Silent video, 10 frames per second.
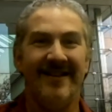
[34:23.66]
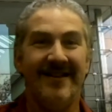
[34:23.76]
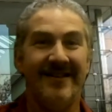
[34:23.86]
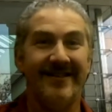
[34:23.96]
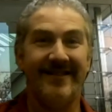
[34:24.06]

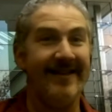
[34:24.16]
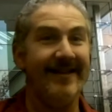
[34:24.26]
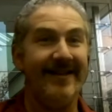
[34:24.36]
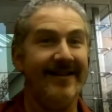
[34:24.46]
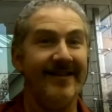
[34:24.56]

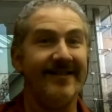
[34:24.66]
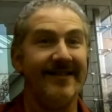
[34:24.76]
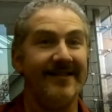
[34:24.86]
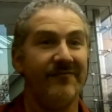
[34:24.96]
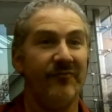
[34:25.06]
C, and this
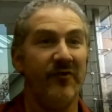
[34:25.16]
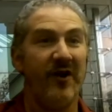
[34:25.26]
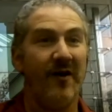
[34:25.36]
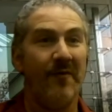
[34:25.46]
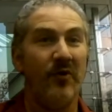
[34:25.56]
is
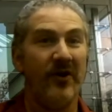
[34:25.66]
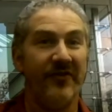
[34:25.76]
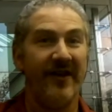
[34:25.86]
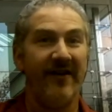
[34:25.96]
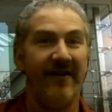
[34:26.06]
a
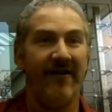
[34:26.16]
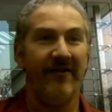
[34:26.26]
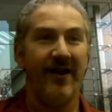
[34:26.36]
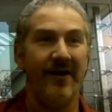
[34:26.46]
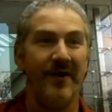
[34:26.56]
point that a
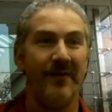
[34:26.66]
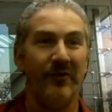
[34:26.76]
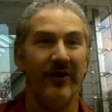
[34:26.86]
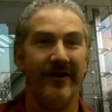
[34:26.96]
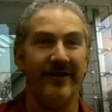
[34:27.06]
lot of
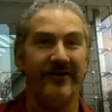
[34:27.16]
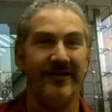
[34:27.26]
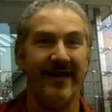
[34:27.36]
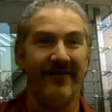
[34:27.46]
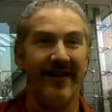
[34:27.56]
people don't
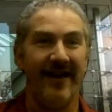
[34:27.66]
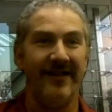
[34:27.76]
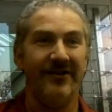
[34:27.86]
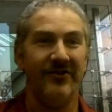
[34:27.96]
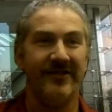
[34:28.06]
understand, they
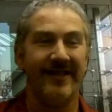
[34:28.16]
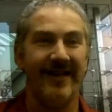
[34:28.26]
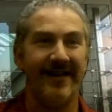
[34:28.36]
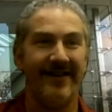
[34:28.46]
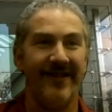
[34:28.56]

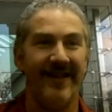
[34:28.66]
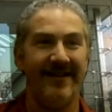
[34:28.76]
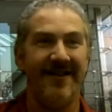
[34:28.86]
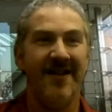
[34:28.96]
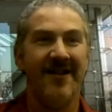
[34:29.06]
understand the
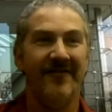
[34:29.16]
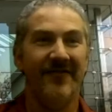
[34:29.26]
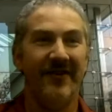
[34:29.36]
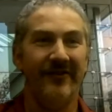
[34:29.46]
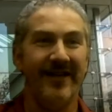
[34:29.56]

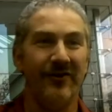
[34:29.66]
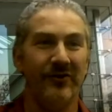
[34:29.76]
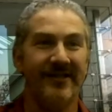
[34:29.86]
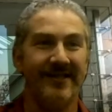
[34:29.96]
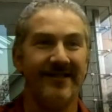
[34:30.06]

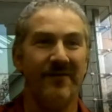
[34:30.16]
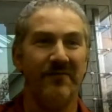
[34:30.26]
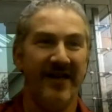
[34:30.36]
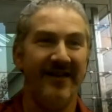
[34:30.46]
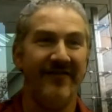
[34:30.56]
legal
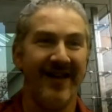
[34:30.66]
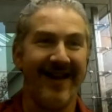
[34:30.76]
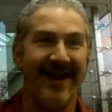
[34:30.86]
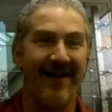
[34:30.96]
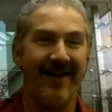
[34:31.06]
system in the
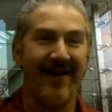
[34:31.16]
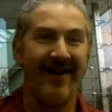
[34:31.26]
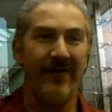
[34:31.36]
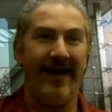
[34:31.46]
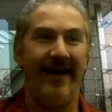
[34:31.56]

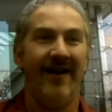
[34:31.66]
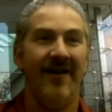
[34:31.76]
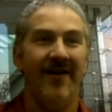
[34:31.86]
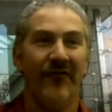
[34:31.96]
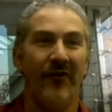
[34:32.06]
county.
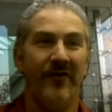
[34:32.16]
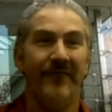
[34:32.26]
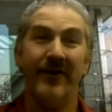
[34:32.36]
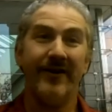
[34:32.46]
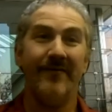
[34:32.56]
So if
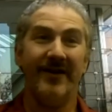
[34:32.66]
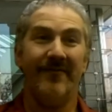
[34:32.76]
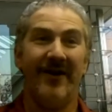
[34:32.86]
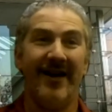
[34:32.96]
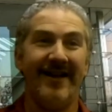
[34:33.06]
you come into
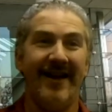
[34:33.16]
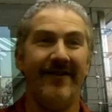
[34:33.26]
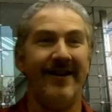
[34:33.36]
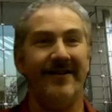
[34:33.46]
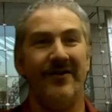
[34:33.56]
my
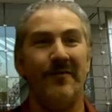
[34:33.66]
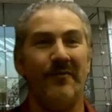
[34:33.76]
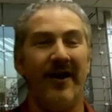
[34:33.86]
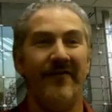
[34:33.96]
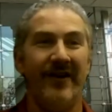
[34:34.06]
county and you're a
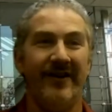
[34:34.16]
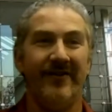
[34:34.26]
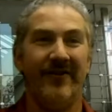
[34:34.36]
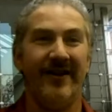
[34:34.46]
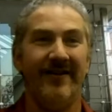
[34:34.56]
private
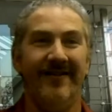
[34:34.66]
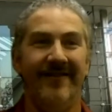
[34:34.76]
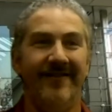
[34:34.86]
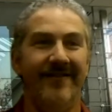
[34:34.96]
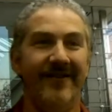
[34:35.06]
attorney, you're
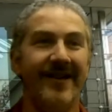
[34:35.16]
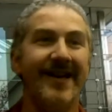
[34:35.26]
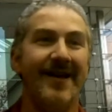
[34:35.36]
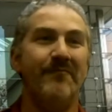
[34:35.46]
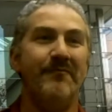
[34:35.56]
going to
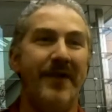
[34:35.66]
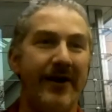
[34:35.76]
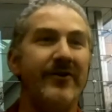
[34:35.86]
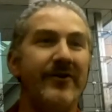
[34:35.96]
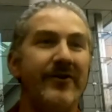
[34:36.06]
get
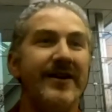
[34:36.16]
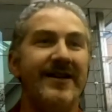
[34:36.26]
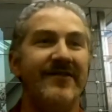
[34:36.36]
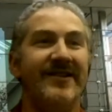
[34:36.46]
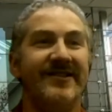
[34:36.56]
buried
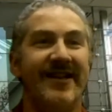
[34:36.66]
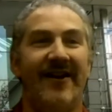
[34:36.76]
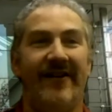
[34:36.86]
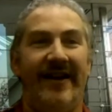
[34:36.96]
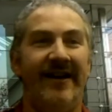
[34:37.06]
in this
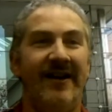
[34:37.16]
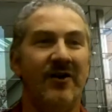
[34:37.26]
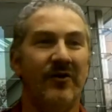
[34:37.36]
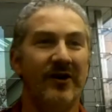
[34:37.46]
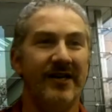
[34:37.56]
county.
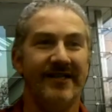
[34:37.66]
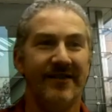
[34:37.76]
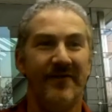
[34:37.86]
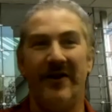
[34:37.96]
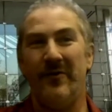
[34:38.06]
Whereas
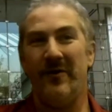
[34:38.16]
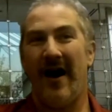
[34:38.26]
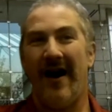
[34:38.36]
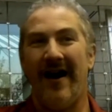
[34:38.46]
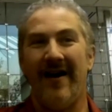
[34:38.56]
if you
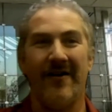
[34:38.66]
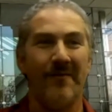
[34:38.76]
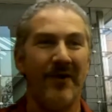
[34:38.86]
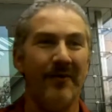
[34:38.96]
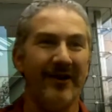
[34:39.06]
are a
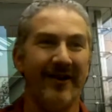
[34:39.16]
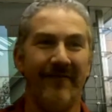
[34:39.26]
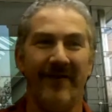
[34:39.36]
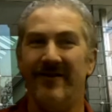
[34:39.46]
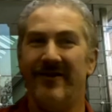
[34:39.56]
public
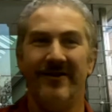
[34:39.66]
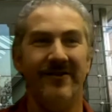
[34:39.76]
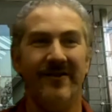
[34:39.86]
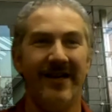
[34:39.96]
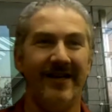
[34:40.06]
defender, you know
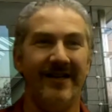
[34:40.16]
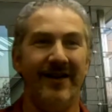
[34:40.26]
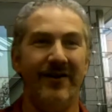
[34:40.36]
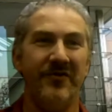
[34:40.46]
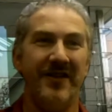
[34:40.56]
how to
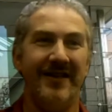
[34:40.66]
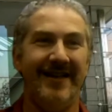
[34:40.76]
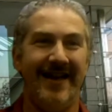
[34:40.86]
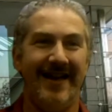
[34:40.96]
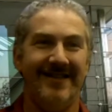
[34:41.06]
deal with the
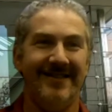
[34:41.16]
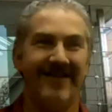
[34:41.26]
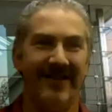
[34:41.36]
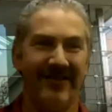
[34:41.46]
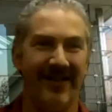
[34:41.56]
DAs
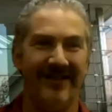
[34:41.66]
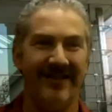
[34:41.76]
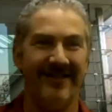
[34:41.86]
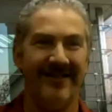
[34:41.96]
and the judges.